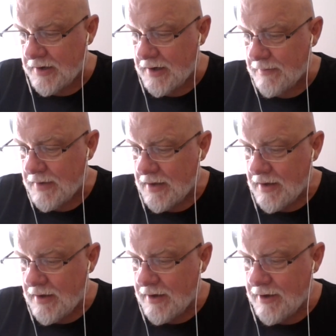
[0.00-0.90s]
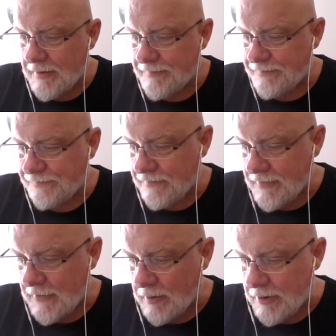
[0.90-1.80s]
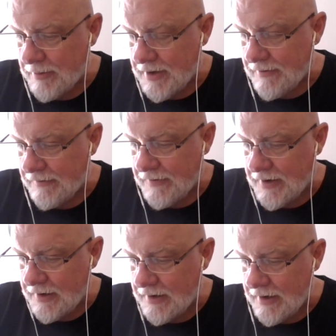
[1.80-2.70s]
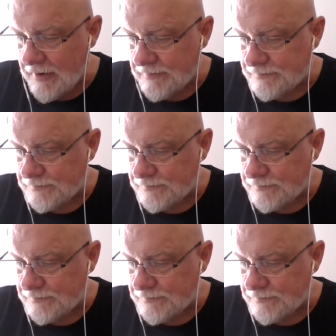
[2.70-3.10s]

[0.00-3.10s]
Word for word: name. I'll probably never find it now.